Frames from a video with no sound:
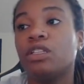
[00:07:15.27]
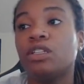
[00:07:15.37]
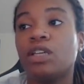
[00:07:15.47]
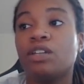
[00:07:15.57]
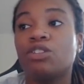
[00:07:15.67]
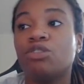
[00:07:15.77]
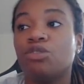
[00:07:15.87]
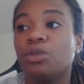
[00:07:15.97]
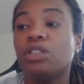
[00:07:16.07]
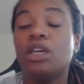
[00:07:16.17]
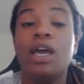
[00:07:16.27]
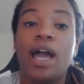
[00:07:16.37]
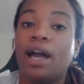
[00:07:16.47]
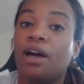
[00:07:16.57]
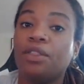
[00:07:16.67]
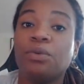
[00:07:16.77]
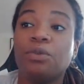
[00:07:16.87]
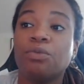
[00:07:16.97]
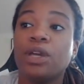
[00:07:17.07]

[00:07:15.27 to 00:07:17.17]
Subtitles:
and this has to do with how they were